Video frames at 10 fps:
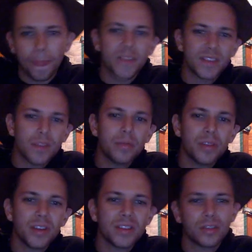as they
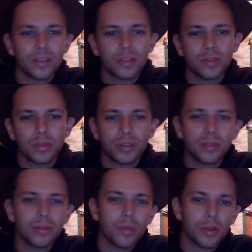provide students with
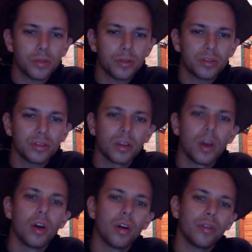different modes
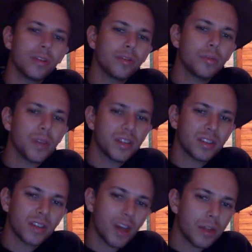of information
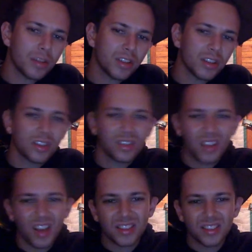gathering,
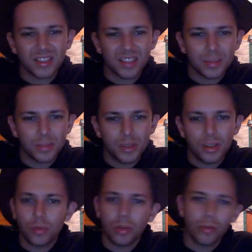task assessment,
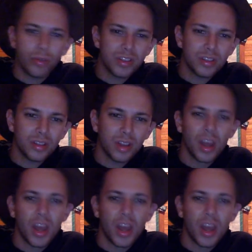revision,